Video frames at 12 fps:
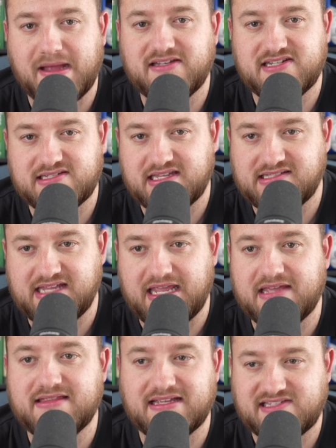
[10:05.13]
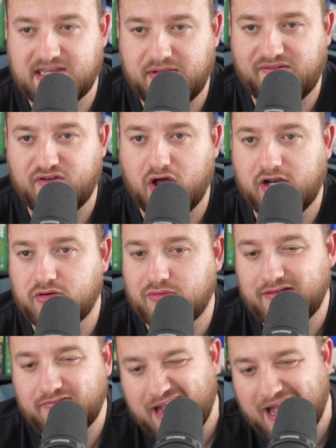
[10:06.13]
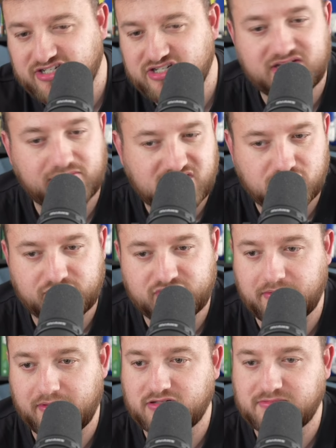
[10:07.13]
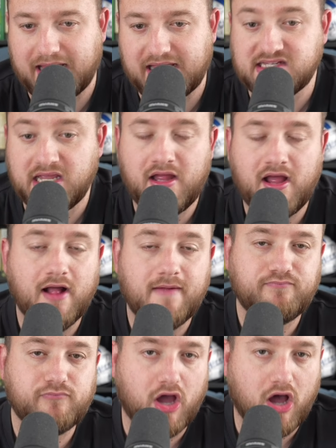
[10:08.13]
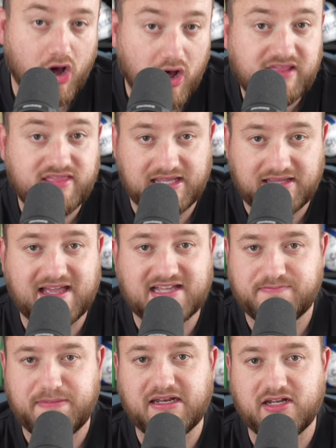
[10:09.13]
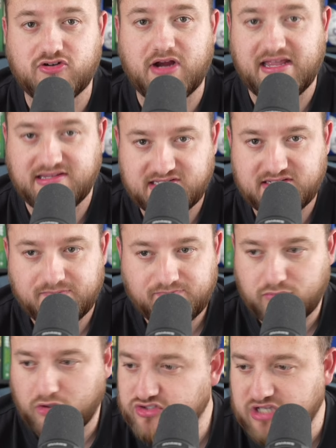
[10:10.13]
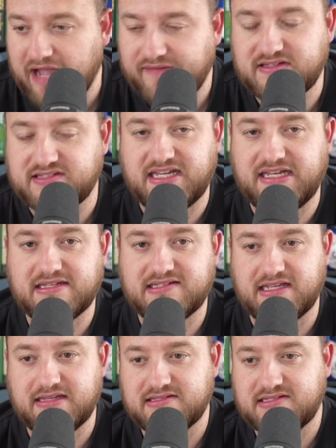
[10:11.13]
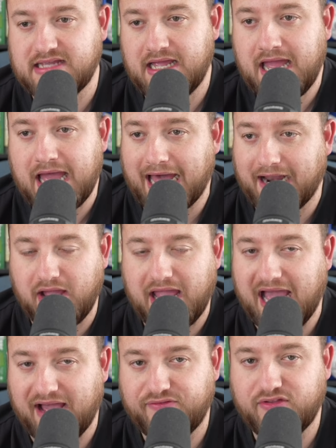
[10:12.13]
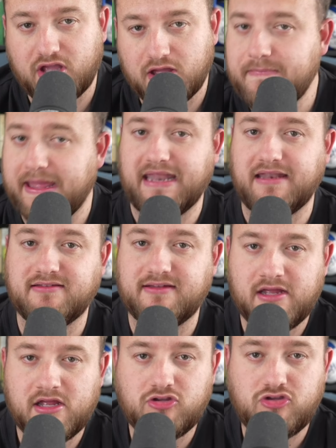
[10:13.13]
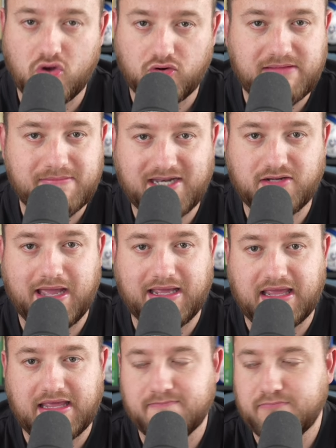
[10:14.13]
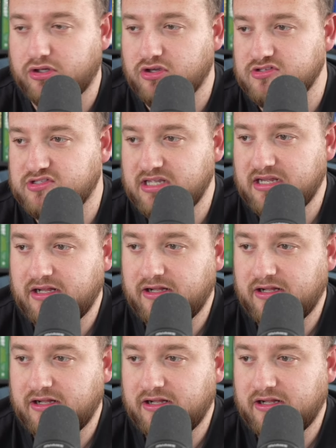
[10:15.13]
Manchester City in that semi-final and the reactions that we saw from some of those players, I think that's been addressed because I haven't seen it since. And I have to commend Noni Madueke because